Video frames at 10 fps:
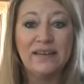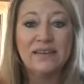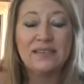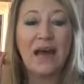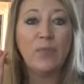
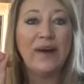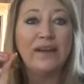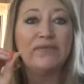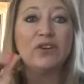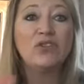Stop
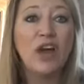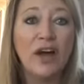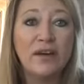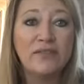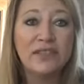waiting for
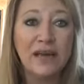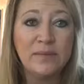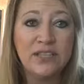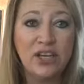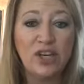love to come
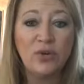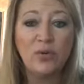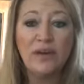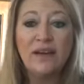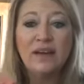to you.
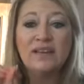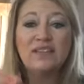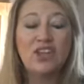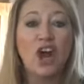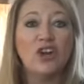
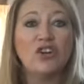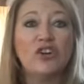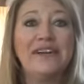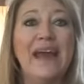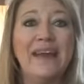Start
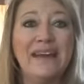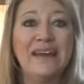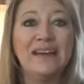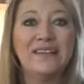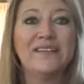
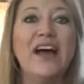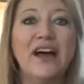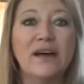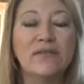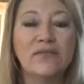creating
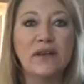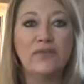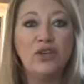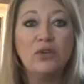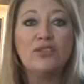love.
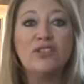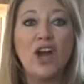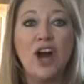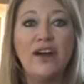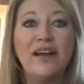If you
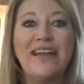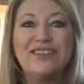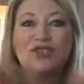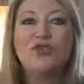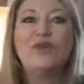start
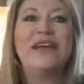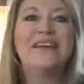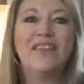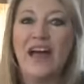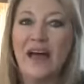
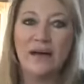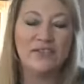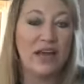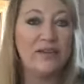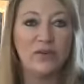exuding love
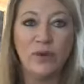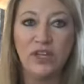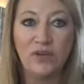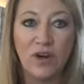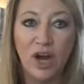to everyone
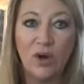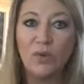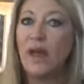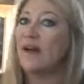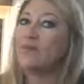you know,
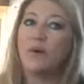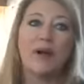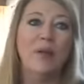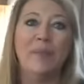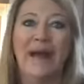love will
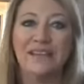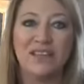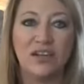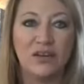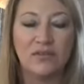come back
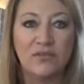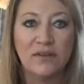to you.